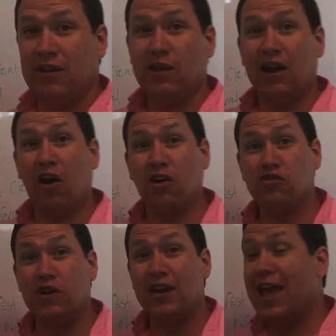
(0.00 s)
And you got
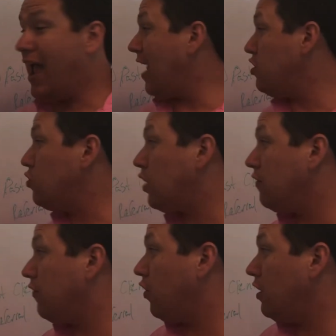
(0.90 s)
100, and you
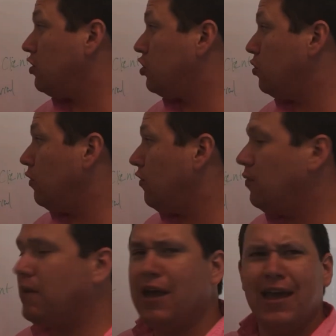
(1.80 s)
converted 2 of
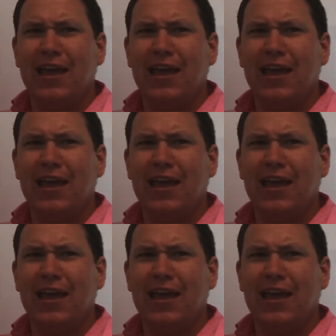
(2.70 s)
them.